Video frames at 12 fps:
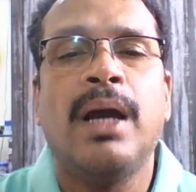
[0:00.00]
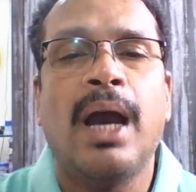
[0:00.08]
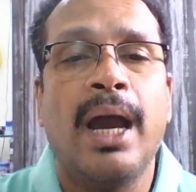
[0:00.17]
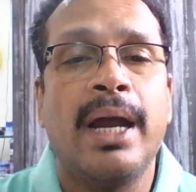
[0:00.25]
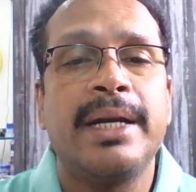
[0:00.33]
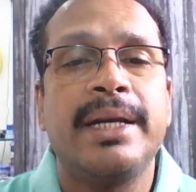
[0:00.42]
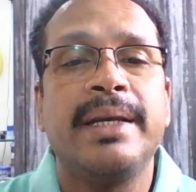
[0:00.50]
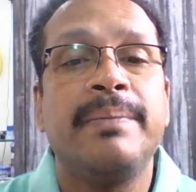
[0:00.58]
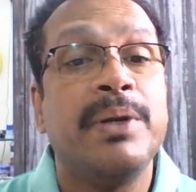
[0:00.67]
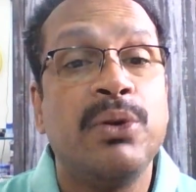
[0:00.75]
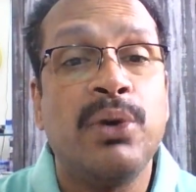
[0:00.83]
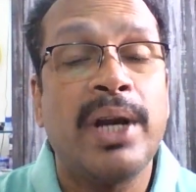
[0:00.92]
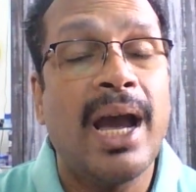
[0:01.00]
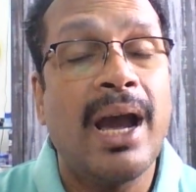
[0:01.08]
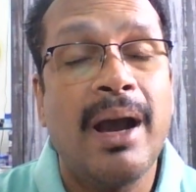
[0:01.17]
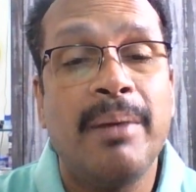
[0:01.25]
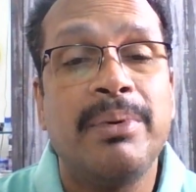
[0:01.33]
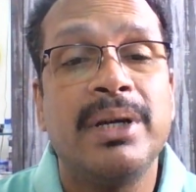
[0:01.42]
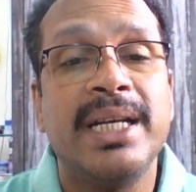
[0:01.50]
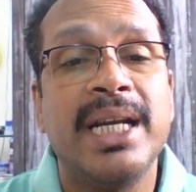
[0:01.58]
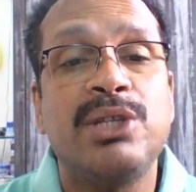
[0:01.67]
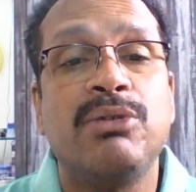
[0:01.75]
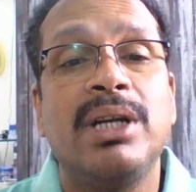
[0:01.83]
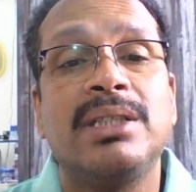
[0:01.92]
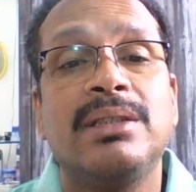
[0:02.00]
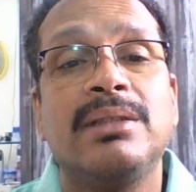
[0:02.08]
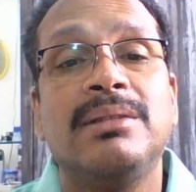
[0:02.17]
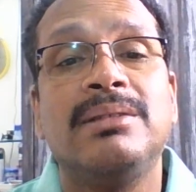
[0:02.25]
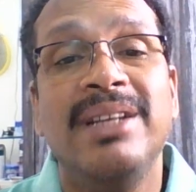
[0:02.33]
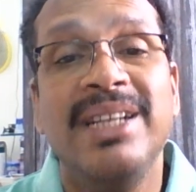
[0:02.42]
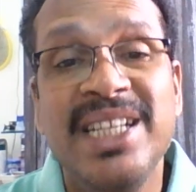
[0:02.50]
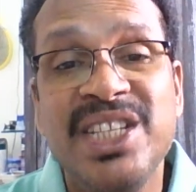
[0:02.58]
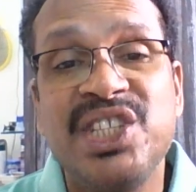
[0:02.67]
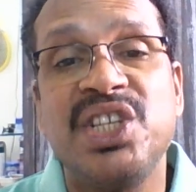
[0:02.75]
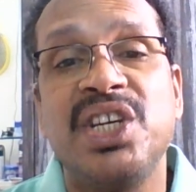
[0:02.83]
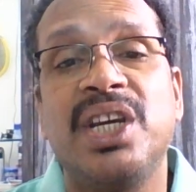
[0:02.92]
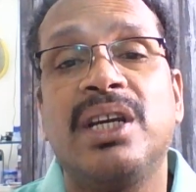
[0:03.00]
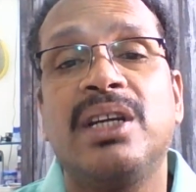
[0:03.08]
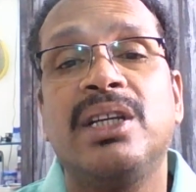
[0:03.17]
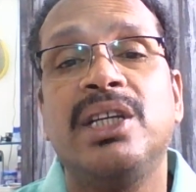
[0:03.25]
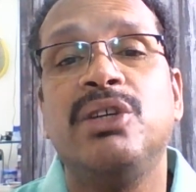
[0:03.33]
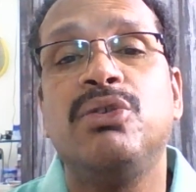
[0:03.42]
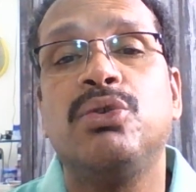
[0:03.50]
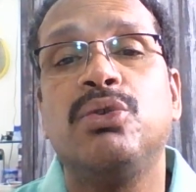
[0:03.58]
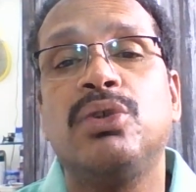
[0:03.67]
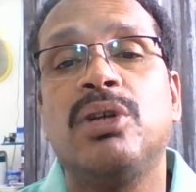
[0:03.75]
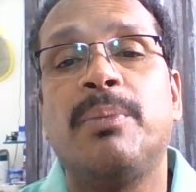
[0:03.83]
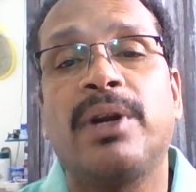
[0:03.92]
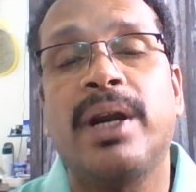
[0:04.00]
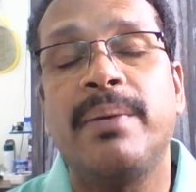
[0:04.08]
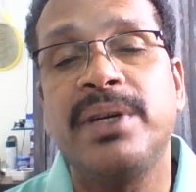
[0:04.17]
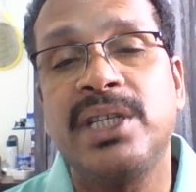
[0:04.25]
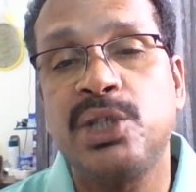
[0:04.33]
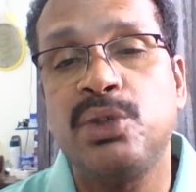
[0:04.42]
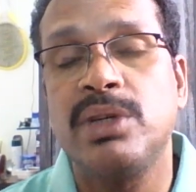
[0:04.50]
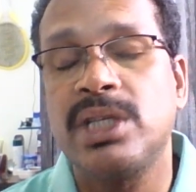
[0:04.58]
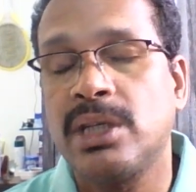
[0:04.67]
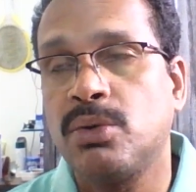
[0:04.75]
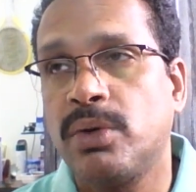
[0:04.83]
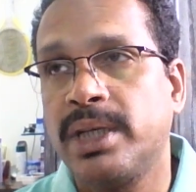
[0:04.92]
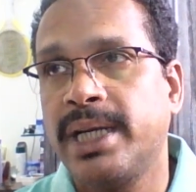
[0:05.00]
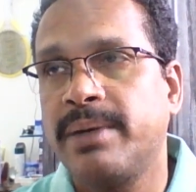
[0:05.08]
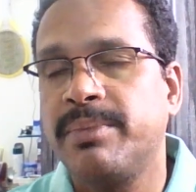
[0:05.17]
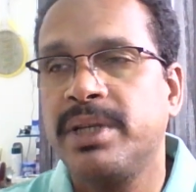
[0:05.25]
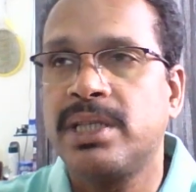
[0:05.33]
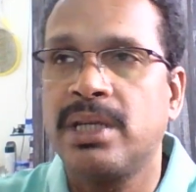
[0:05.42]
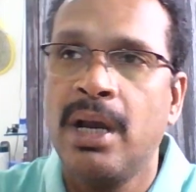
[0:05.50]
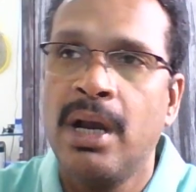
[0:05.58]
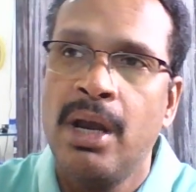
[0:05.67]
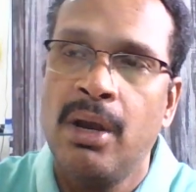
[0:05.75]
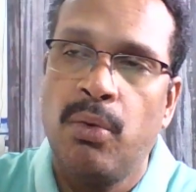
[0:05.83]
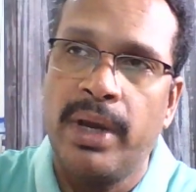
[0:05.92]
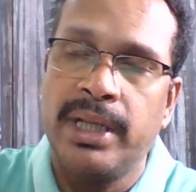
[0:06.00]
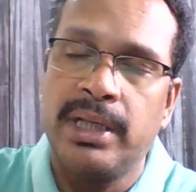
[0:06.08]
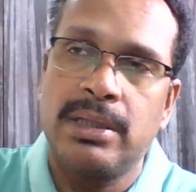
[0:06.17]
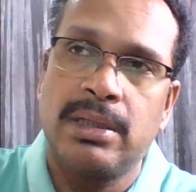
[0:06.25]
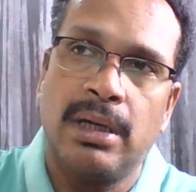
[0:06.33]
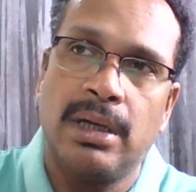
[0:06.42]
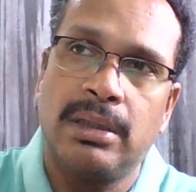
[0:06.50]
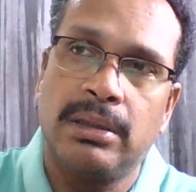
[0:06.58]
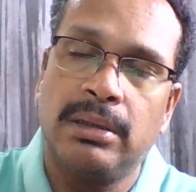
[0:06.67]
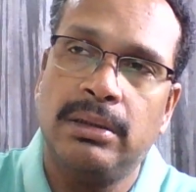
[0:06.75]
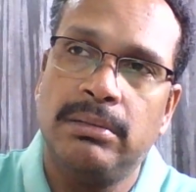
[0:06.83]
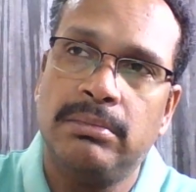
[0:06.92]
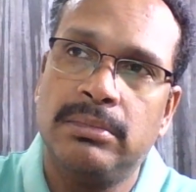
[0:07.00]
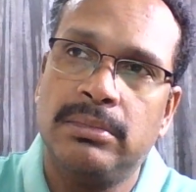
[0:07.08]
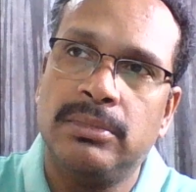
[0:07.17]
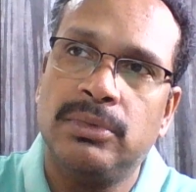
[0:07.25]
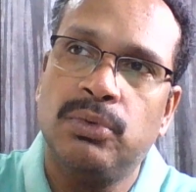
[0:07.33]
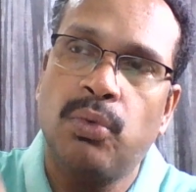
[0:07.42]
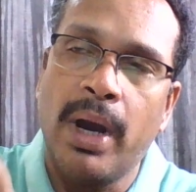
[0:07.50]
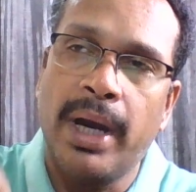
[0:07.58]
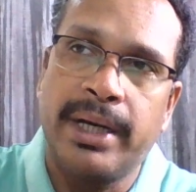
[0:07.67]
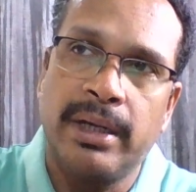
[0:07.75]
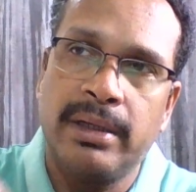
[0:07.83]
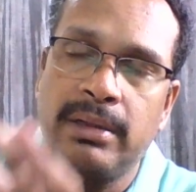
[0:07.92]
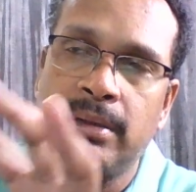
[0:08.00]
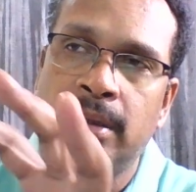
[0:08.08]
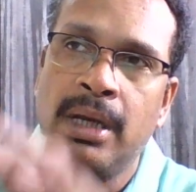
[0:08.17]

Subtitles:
And if you don't have natural leaching due to topography situation, where that means when the water,